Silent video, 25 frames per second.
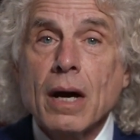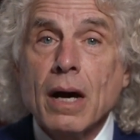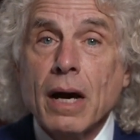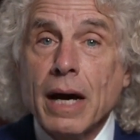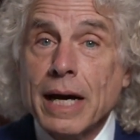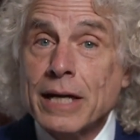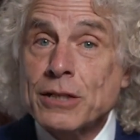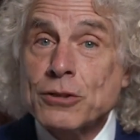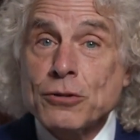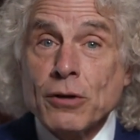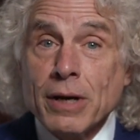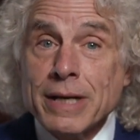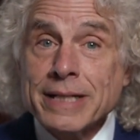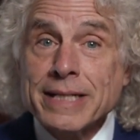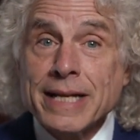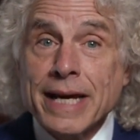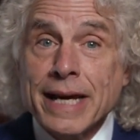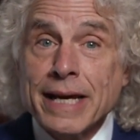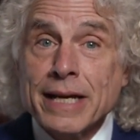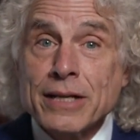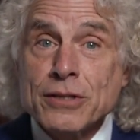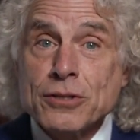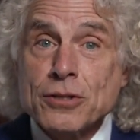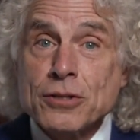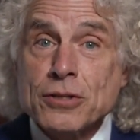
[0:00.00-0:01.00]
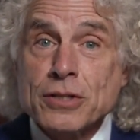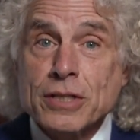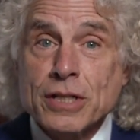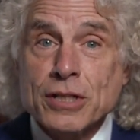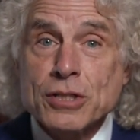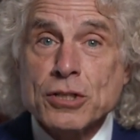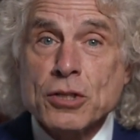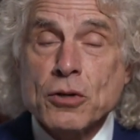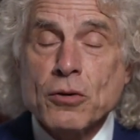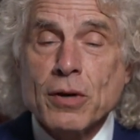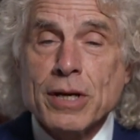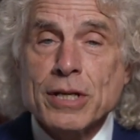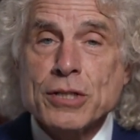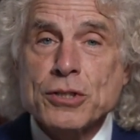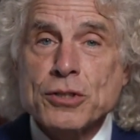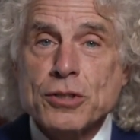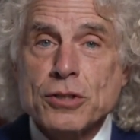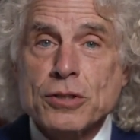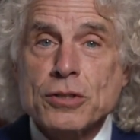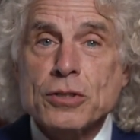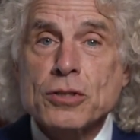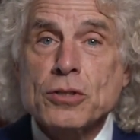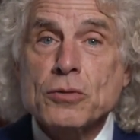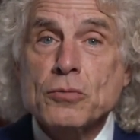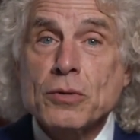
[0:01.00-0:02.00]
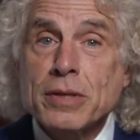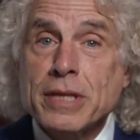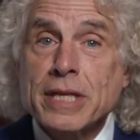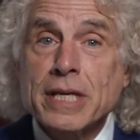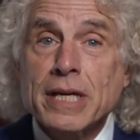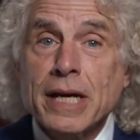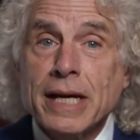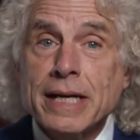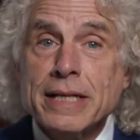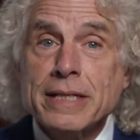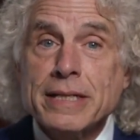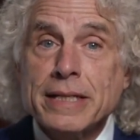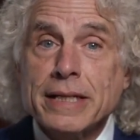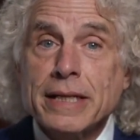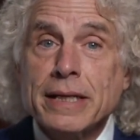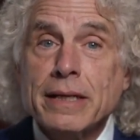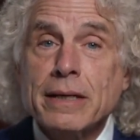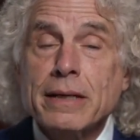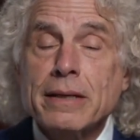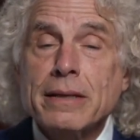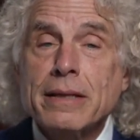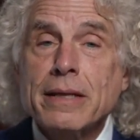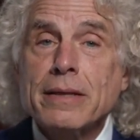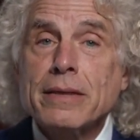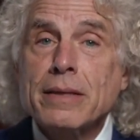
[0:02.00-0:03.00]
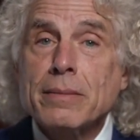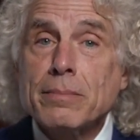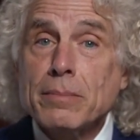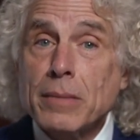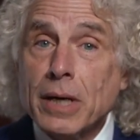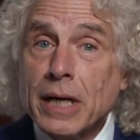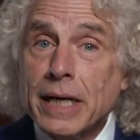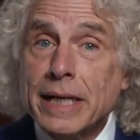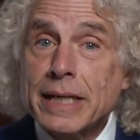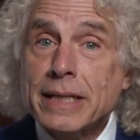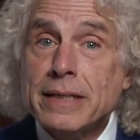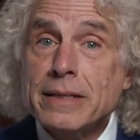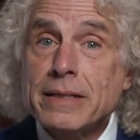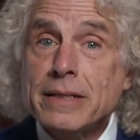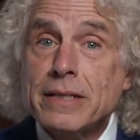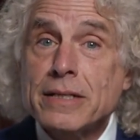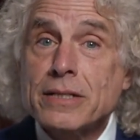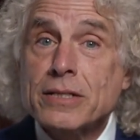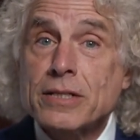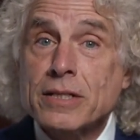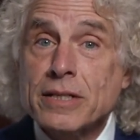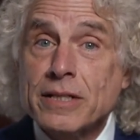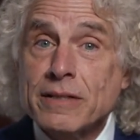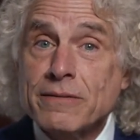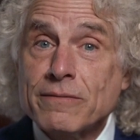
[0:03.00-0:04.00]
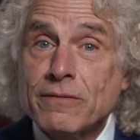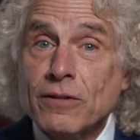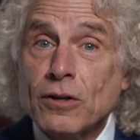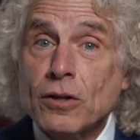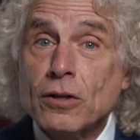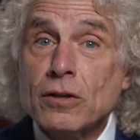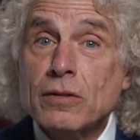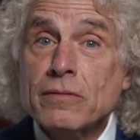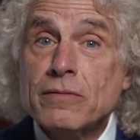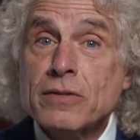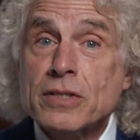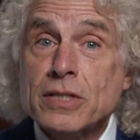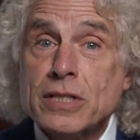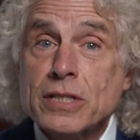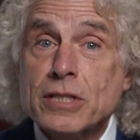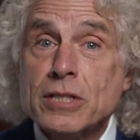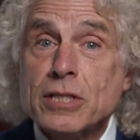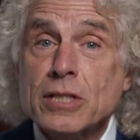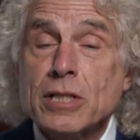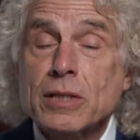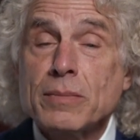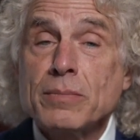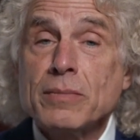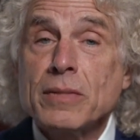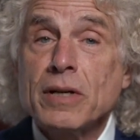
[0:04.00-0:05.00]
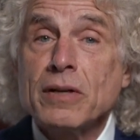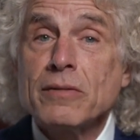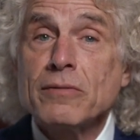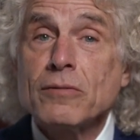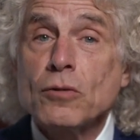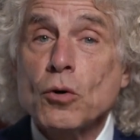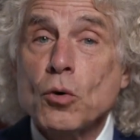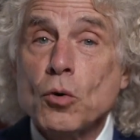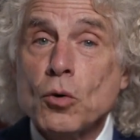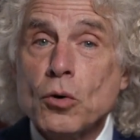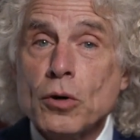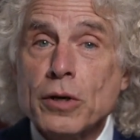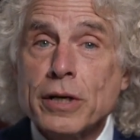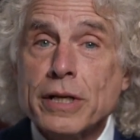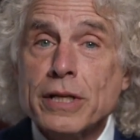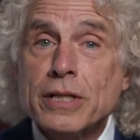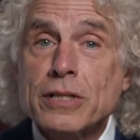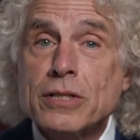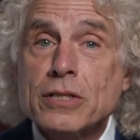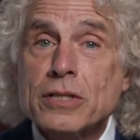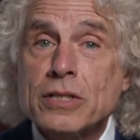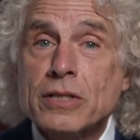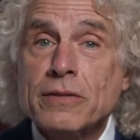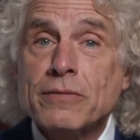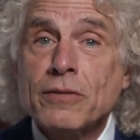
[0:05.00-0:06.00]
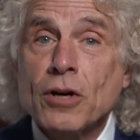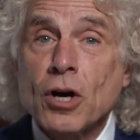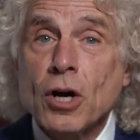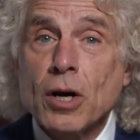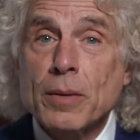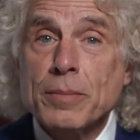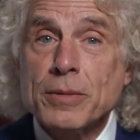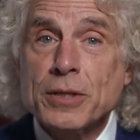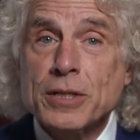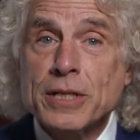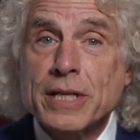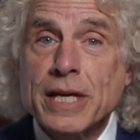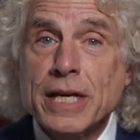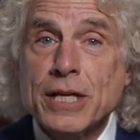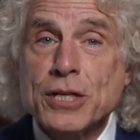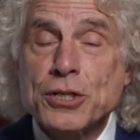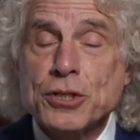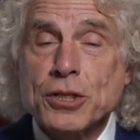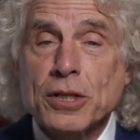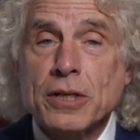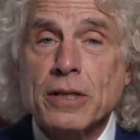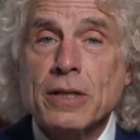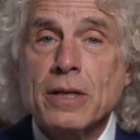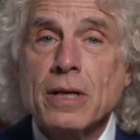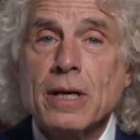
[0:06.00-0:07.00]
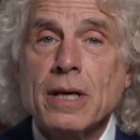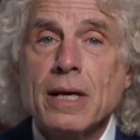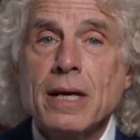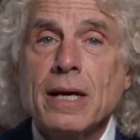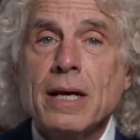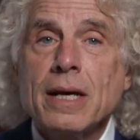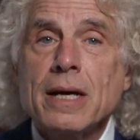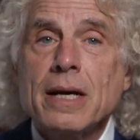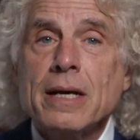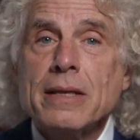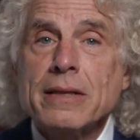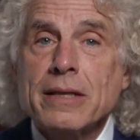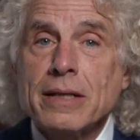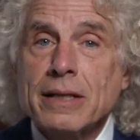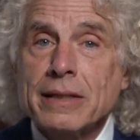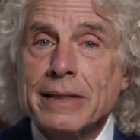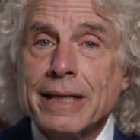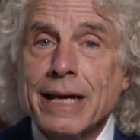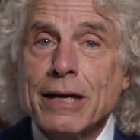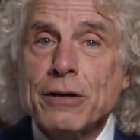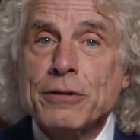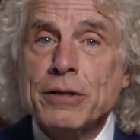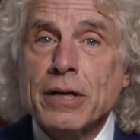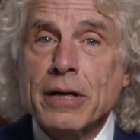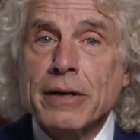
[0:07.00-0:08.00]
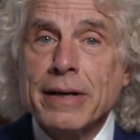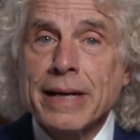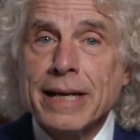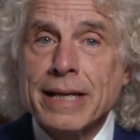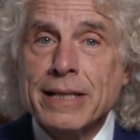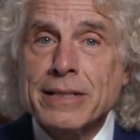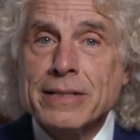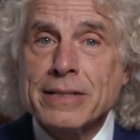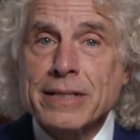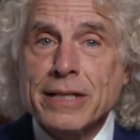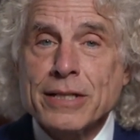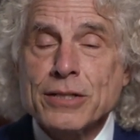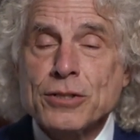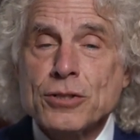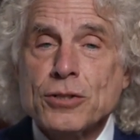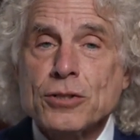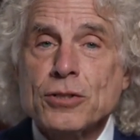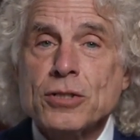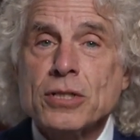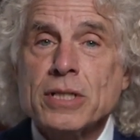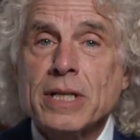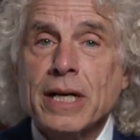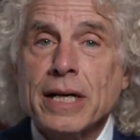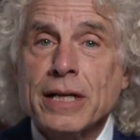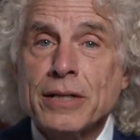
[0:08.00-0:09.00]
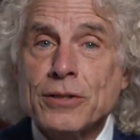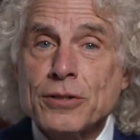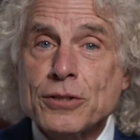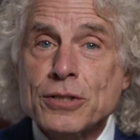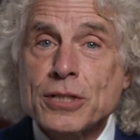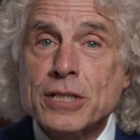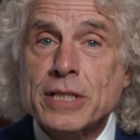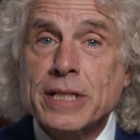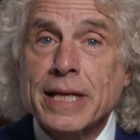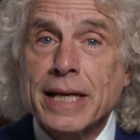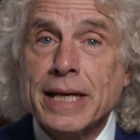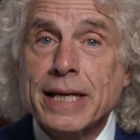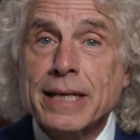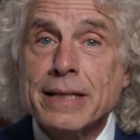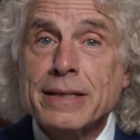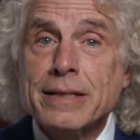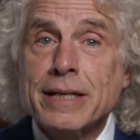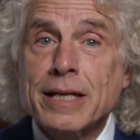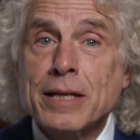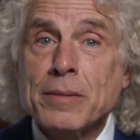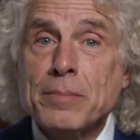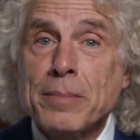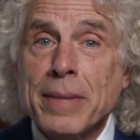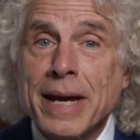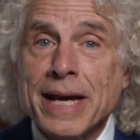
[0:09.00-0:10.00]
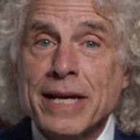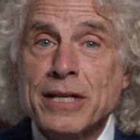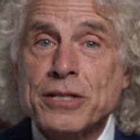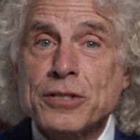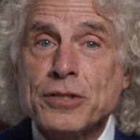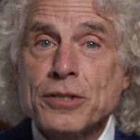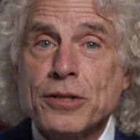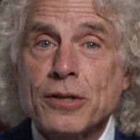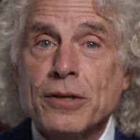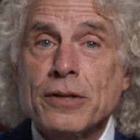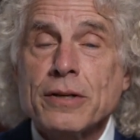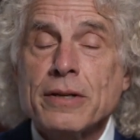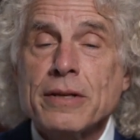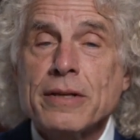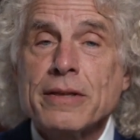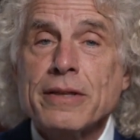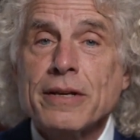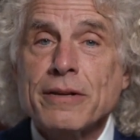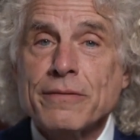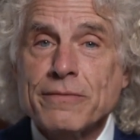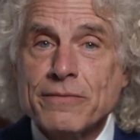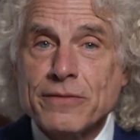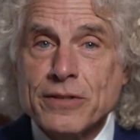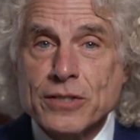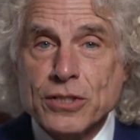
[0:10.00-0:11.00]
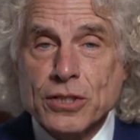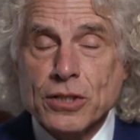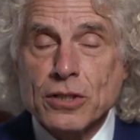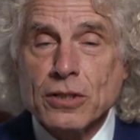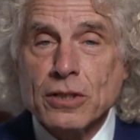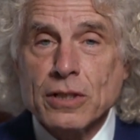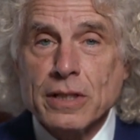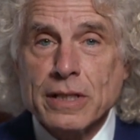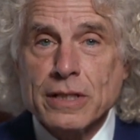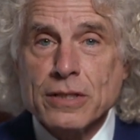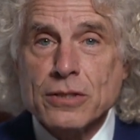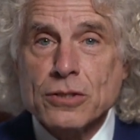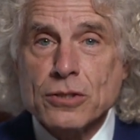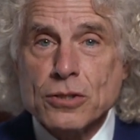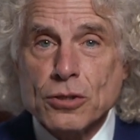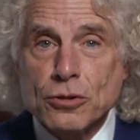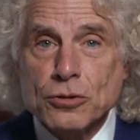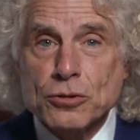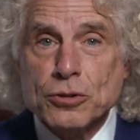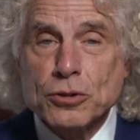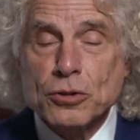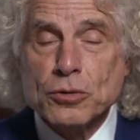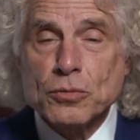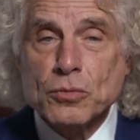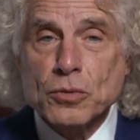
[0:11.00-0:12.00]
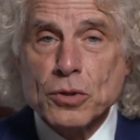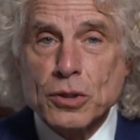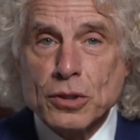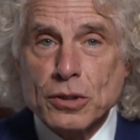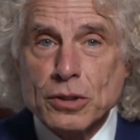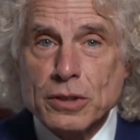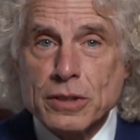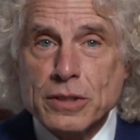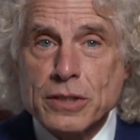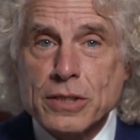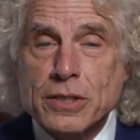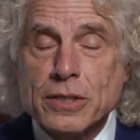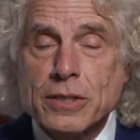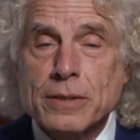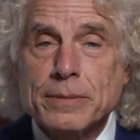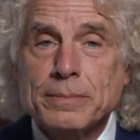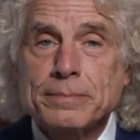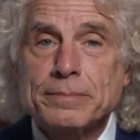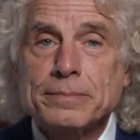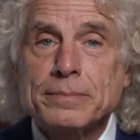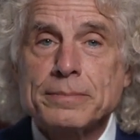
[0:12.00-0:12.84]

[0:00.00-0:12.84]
I tried to answer such questions with the idea that the mind is an evolved system of organs of computation that allowed our ancestors to understand and master their physical and social worlds.